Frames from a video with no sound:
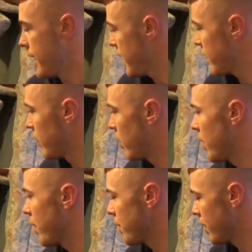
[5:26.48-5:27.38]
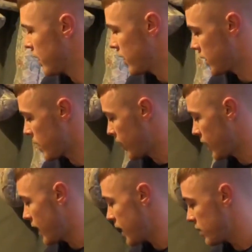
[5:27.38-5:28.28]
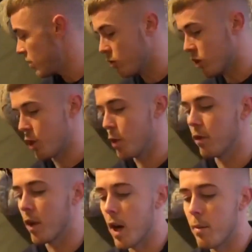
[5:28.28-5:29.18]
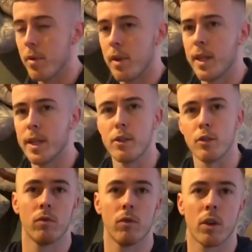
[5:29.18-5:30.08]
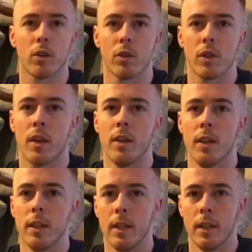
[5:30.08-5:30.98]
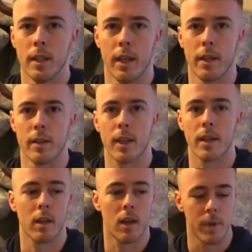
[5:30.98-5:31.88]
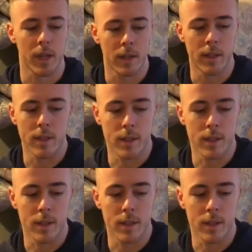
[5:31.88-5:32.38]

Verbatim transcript: If not though, something like this, we'll just hoover it up and then use Rug Doctor and get carpet cleaned.